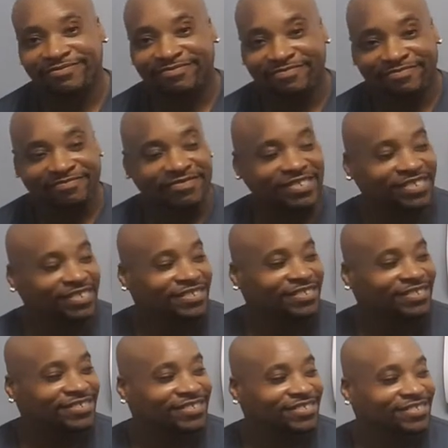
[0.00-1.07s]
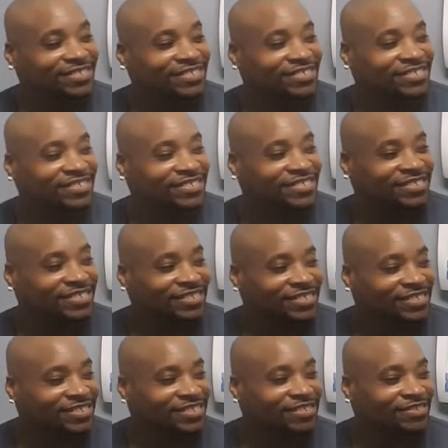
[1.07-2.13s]

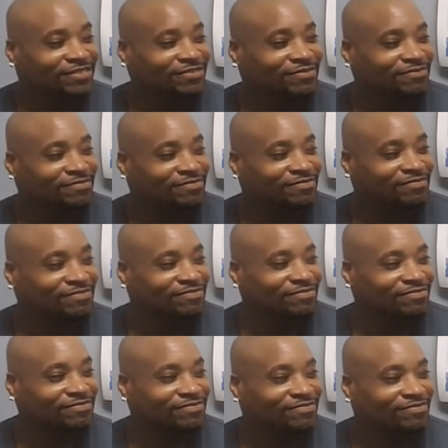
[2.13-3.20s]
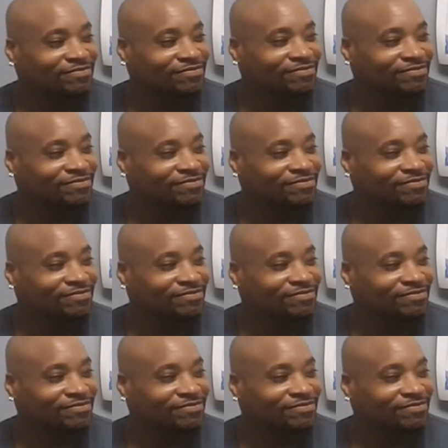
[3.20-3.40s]
The person shown says nothing.